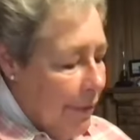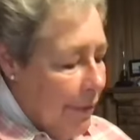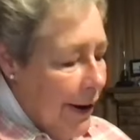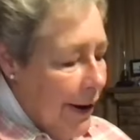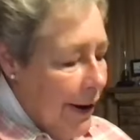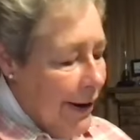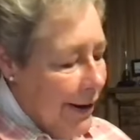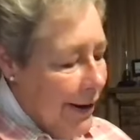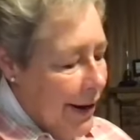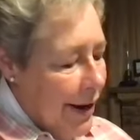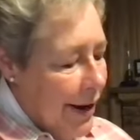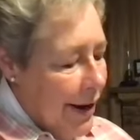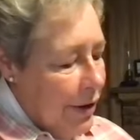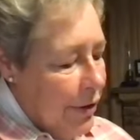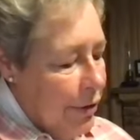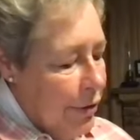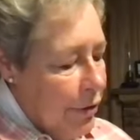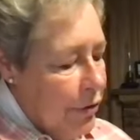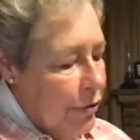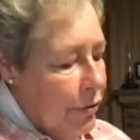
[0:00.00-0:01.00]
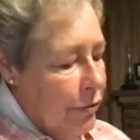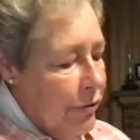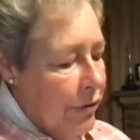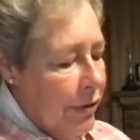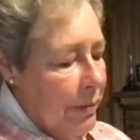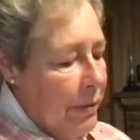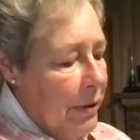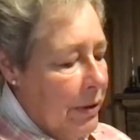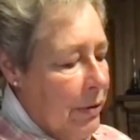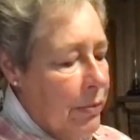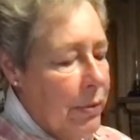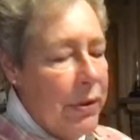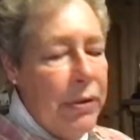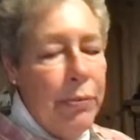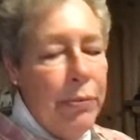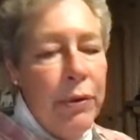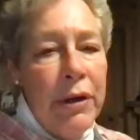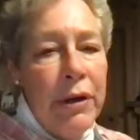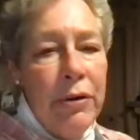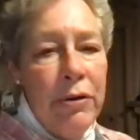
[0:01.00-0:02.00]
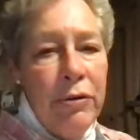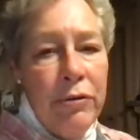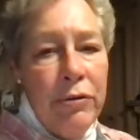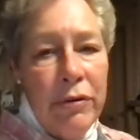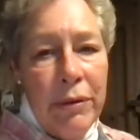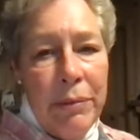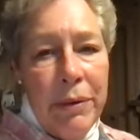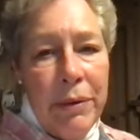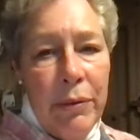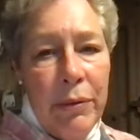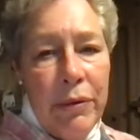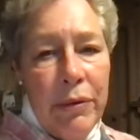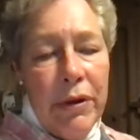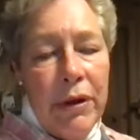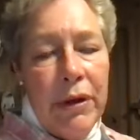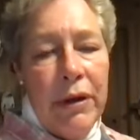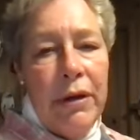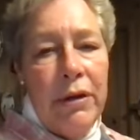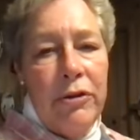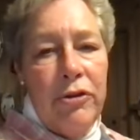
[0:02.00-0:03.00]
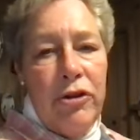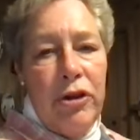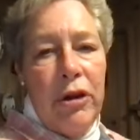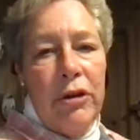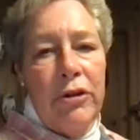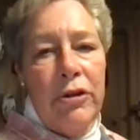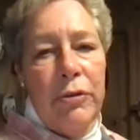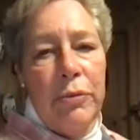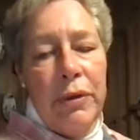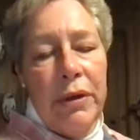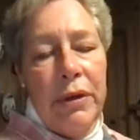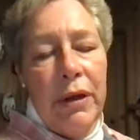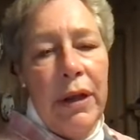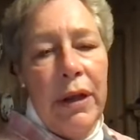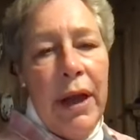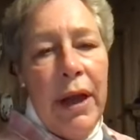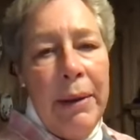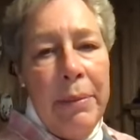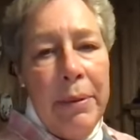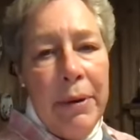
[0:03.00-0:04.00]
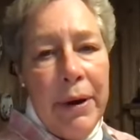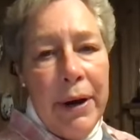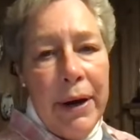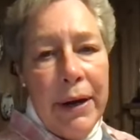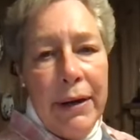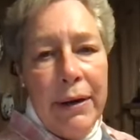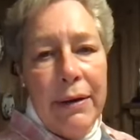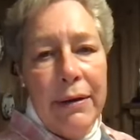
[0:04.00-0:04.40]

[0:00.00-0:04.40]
right you could do something with we could do something with in conjunction with the library